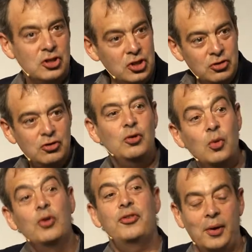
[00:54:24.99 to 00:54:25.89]
you do
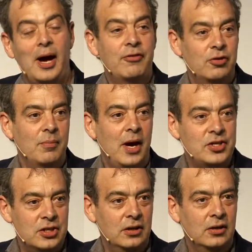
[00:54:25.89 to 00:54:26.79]
also have to
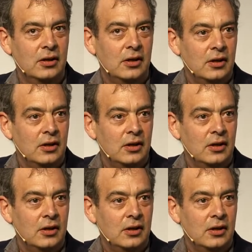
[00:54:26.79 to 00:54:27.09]
imagine